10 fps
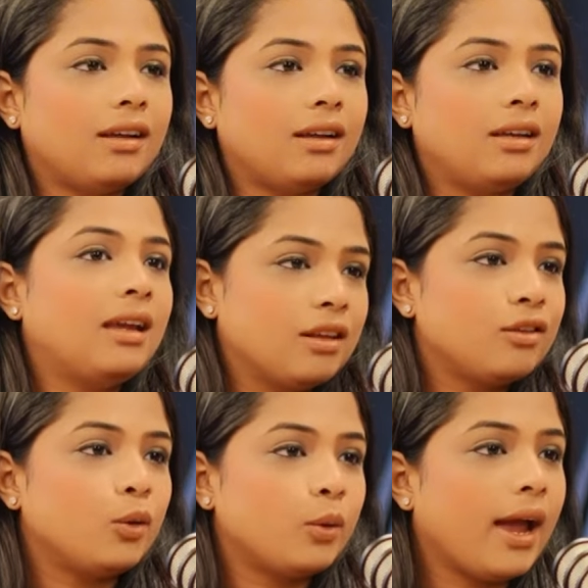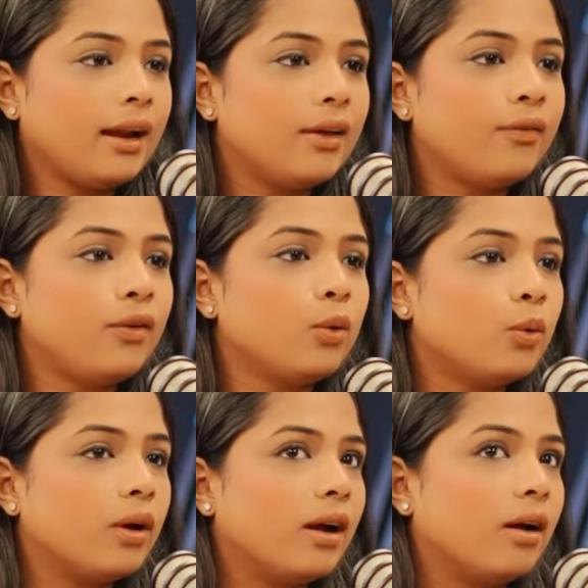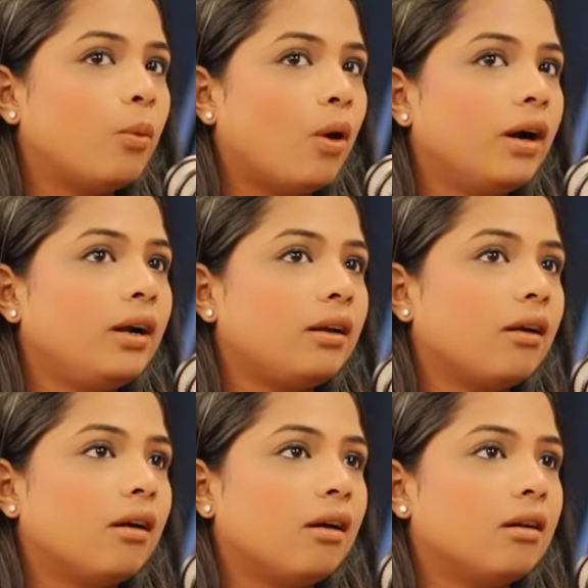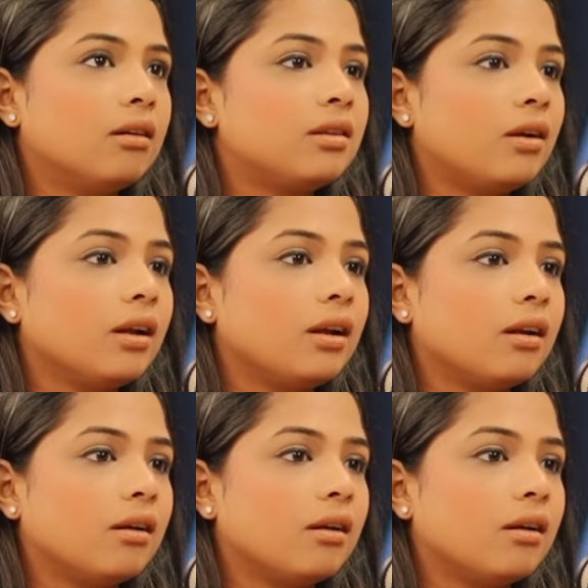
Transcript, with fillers: Yes, you can. If you uh, want a for the market